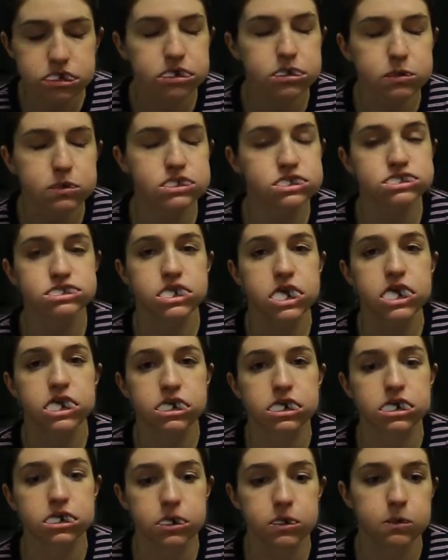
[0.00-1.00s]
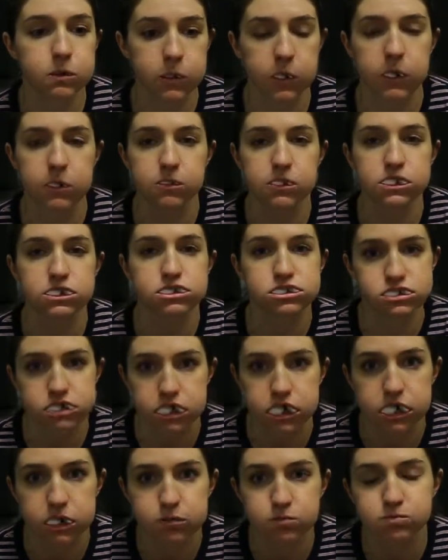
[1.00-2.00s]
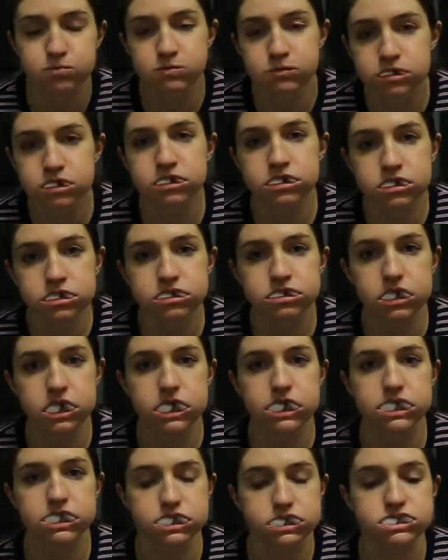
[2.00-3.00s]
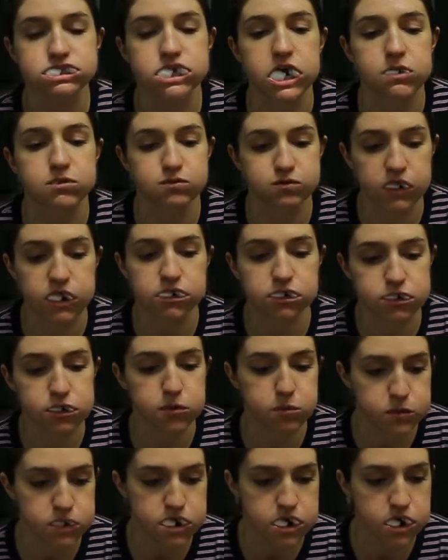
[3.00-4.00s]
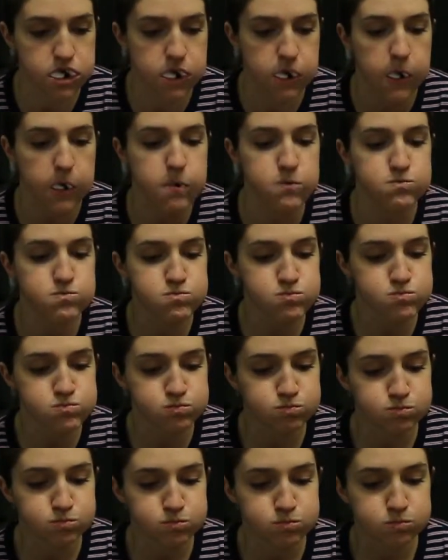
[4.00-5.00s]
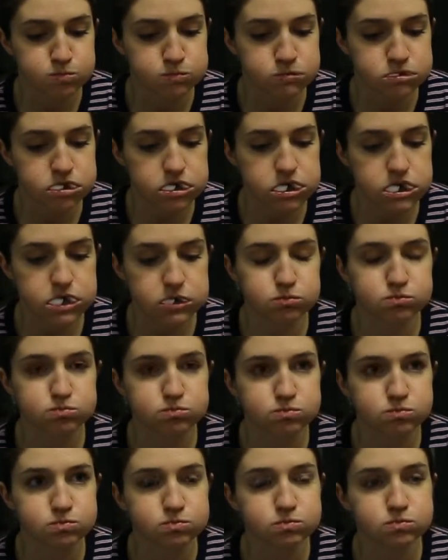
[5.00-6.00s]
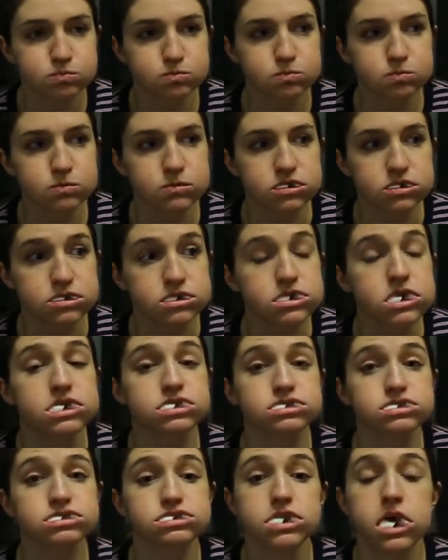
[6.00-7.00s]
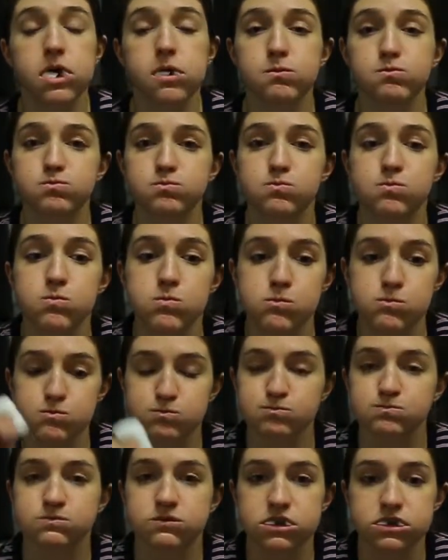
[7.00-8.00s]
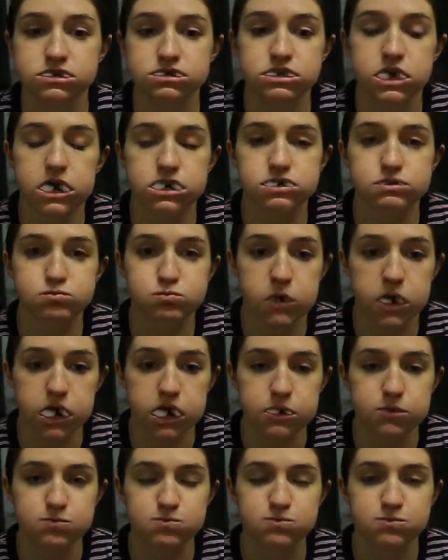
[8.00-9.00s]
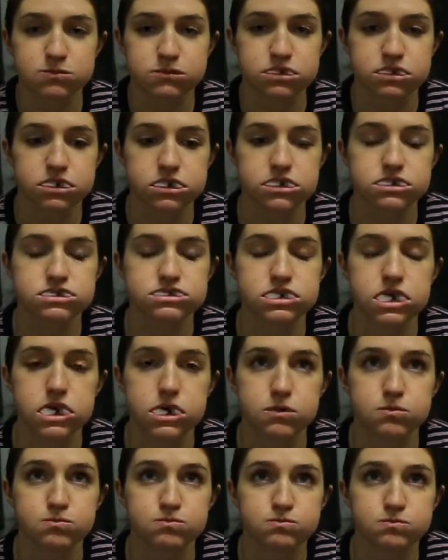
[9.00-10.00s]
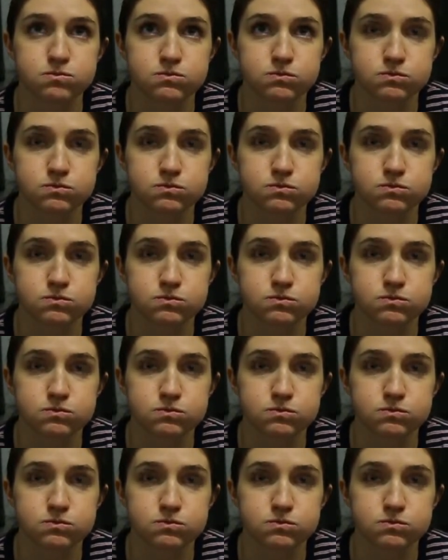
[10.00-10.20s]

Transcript: Which, like, okay, like, sure. Like, dead friend could be a her. And so, next part is, Aria